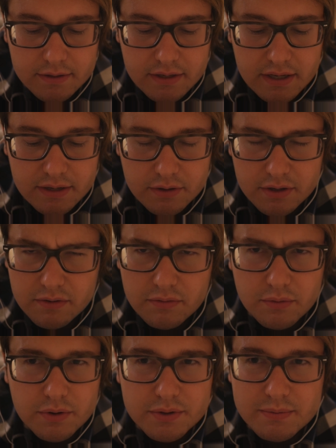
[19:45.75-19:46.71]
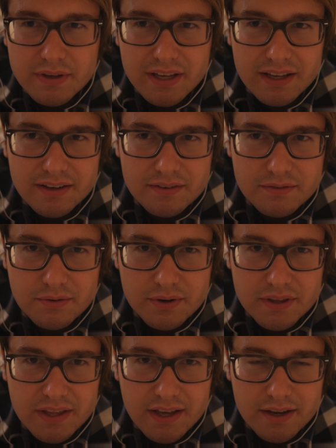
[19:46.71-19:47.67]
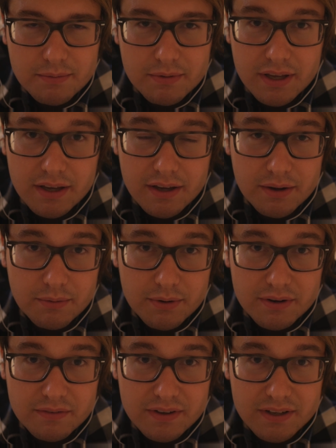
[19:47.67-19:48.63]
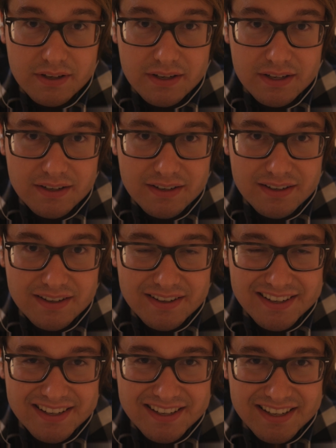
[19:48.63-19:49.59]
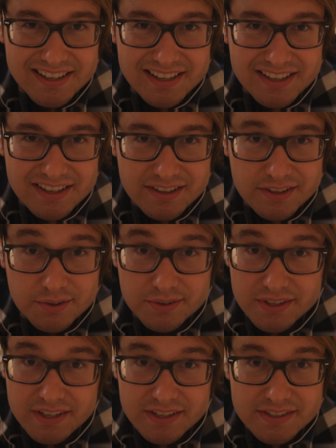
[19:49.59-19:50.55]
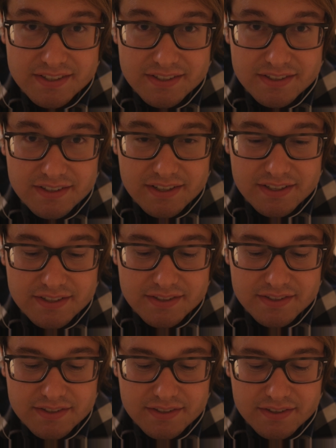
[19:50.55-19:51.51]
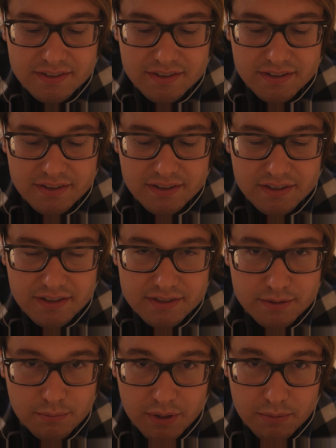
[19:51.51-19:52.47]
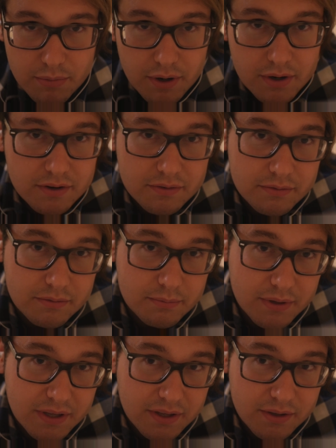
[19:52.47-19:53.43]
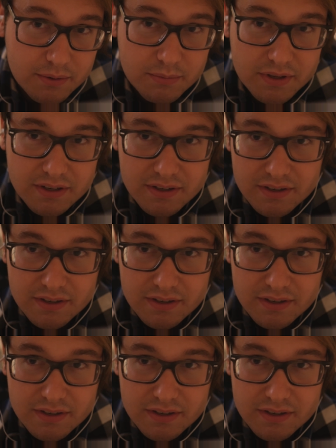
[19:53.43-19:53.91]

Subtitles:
And of course we can't avoid that, and we can't get rid of it. And loneliness is a big part of being human.